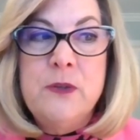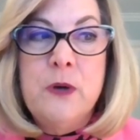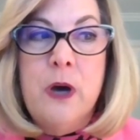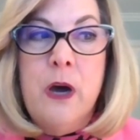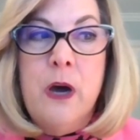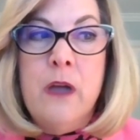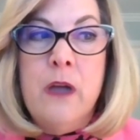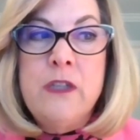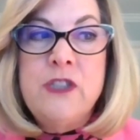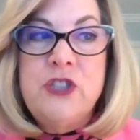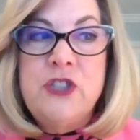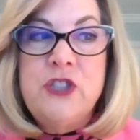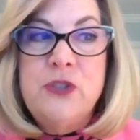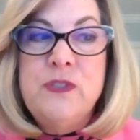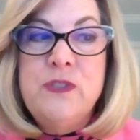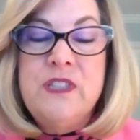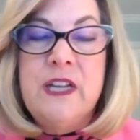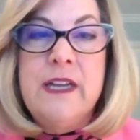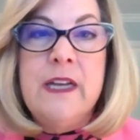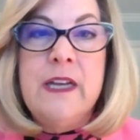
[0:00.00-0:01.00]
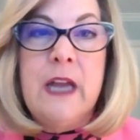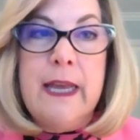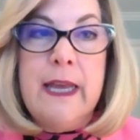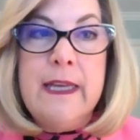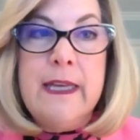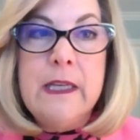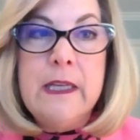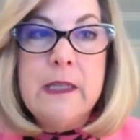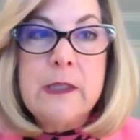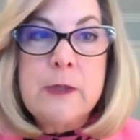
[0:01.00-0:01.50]
on Tuesday
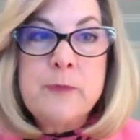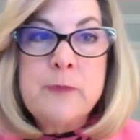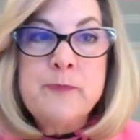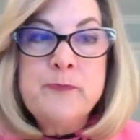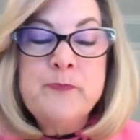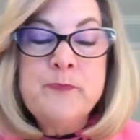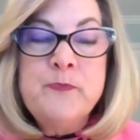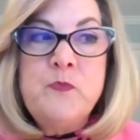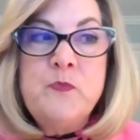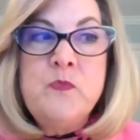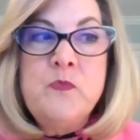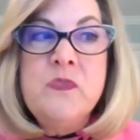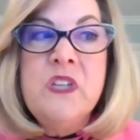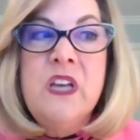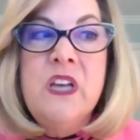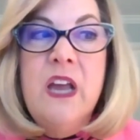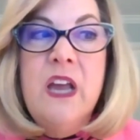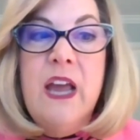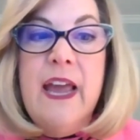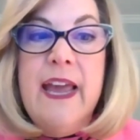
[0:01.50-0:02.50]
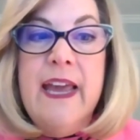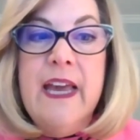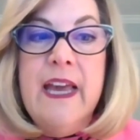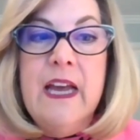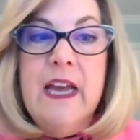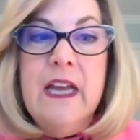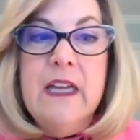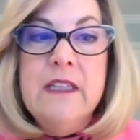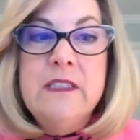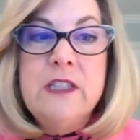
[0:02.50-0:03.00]
night.
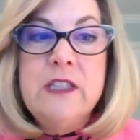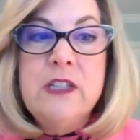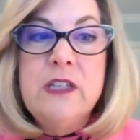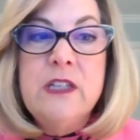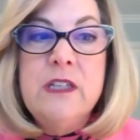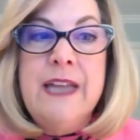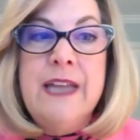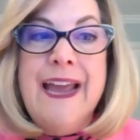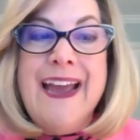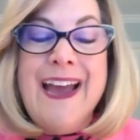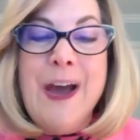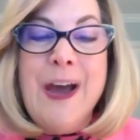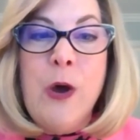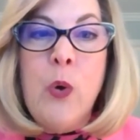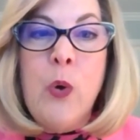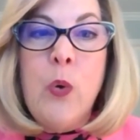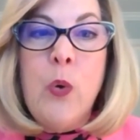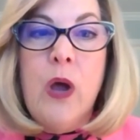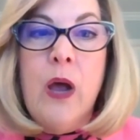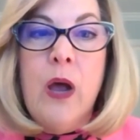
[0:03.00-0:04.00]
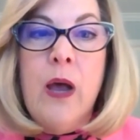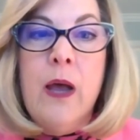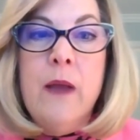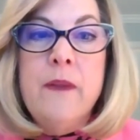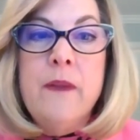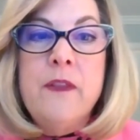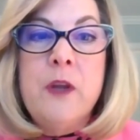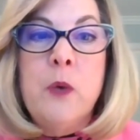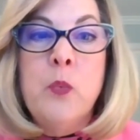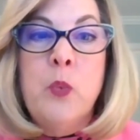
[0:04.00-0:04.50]
And now
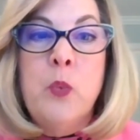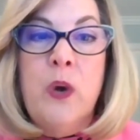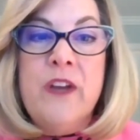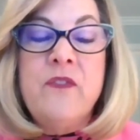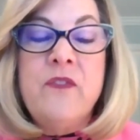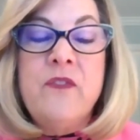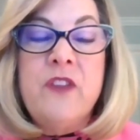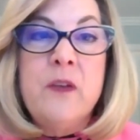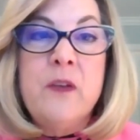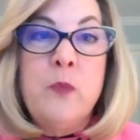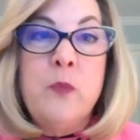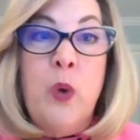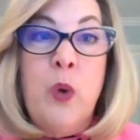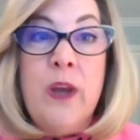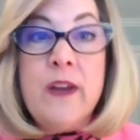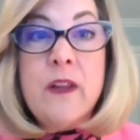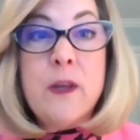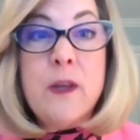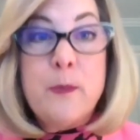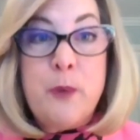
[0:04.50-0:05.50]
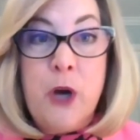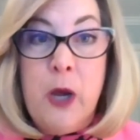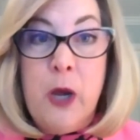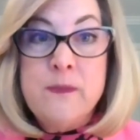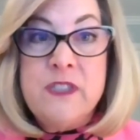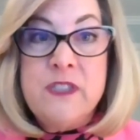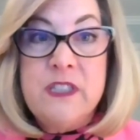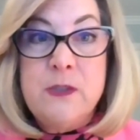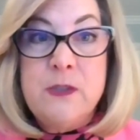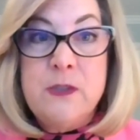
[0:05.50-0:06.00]
one of the
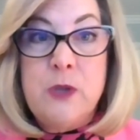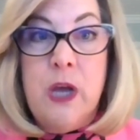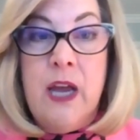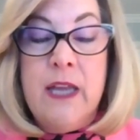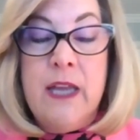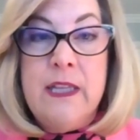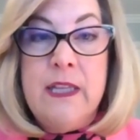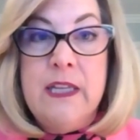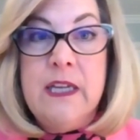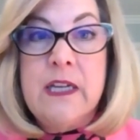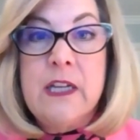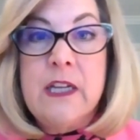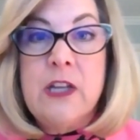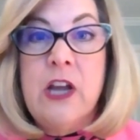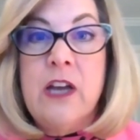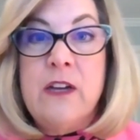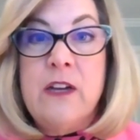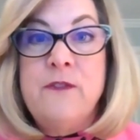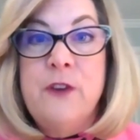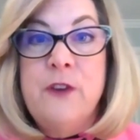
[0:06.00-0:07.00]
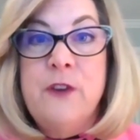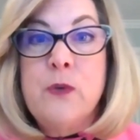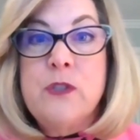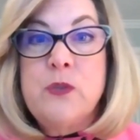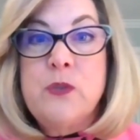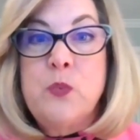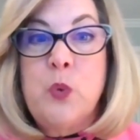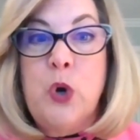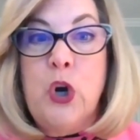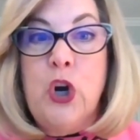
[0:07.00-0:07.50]
problems is I think a lot of folks
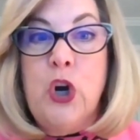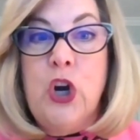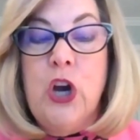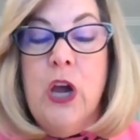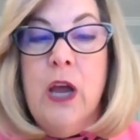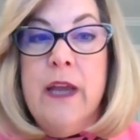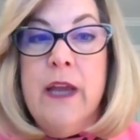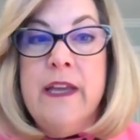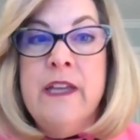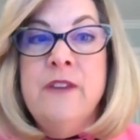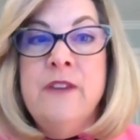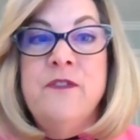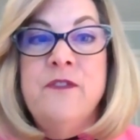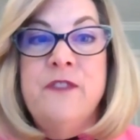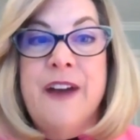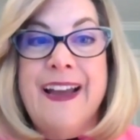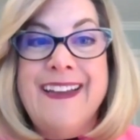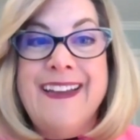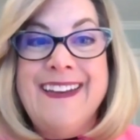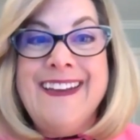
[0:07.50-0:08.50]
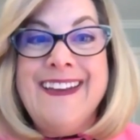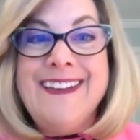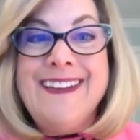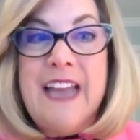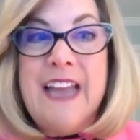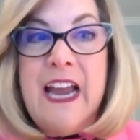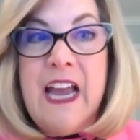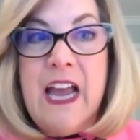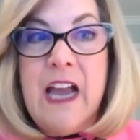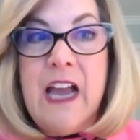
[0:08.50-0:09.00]
were inviting the
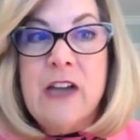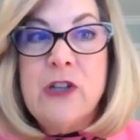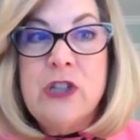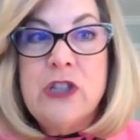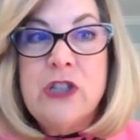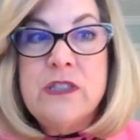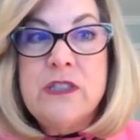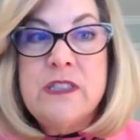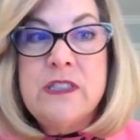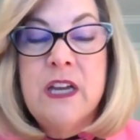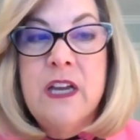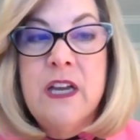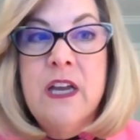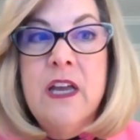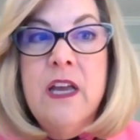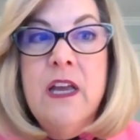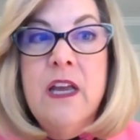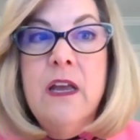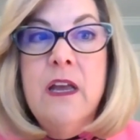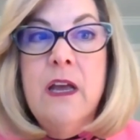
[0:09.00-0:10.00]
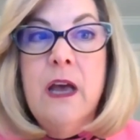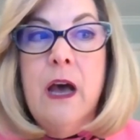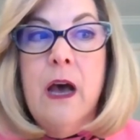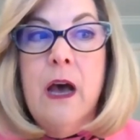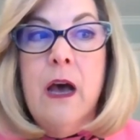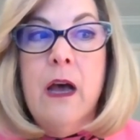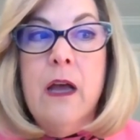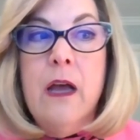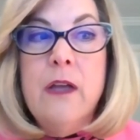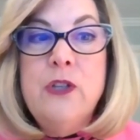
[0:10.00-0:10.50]
hackers.
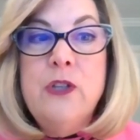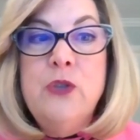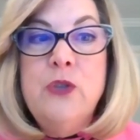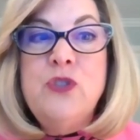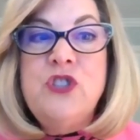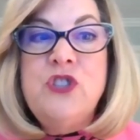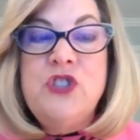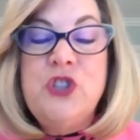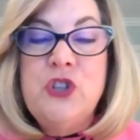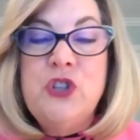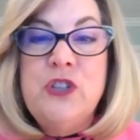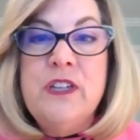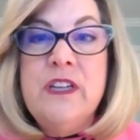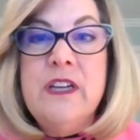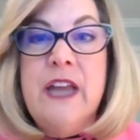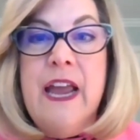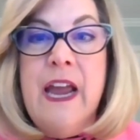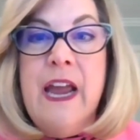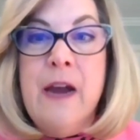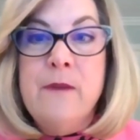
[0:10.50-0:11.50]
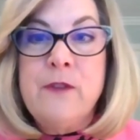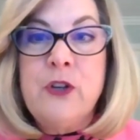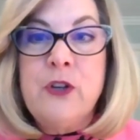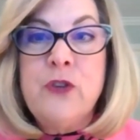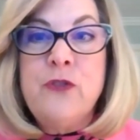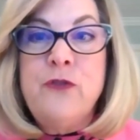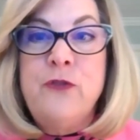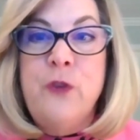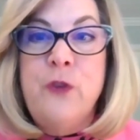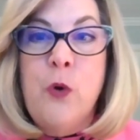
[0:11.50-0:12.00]
You shouldn't ever
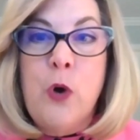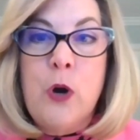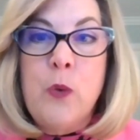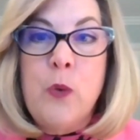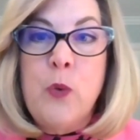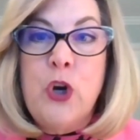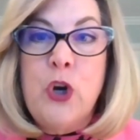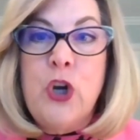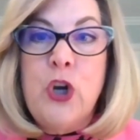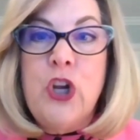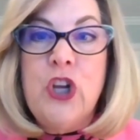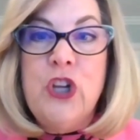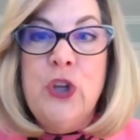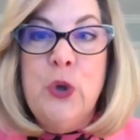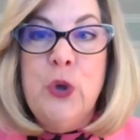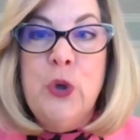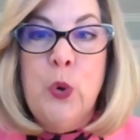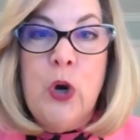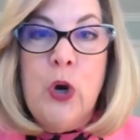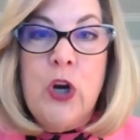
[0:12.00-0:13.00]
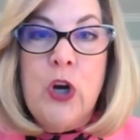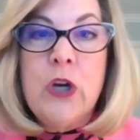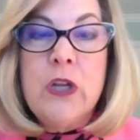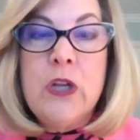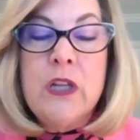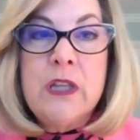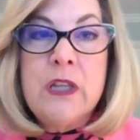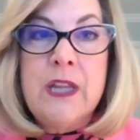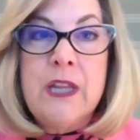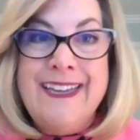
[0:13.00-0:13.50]
forward your
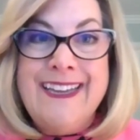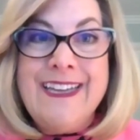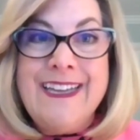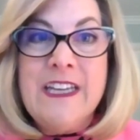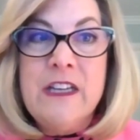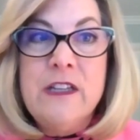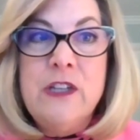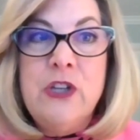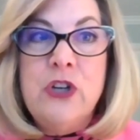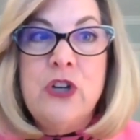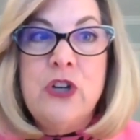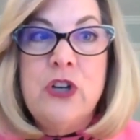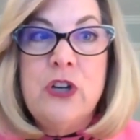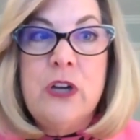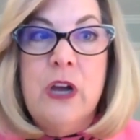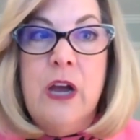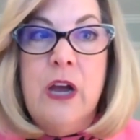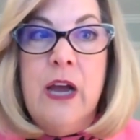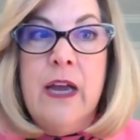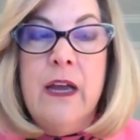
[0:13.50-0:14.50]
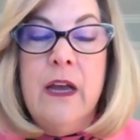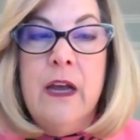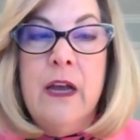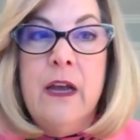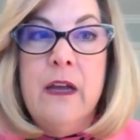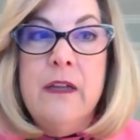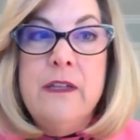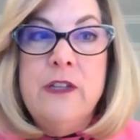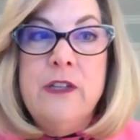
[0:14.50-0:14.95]
link that